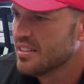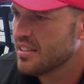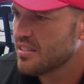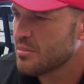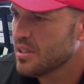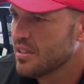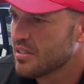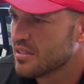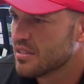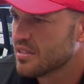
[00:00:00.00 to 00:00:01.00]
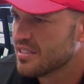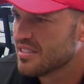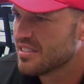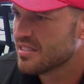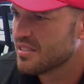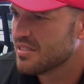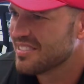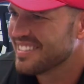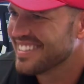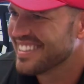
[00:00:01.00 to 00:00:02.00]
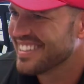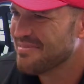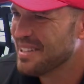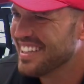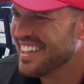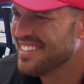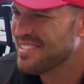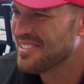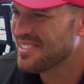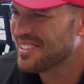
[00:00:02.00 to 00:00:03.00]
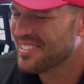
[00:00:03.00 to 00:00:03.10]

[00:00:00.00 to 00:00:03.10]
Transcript: tends to be stressful. A bit, yeah, a bit of a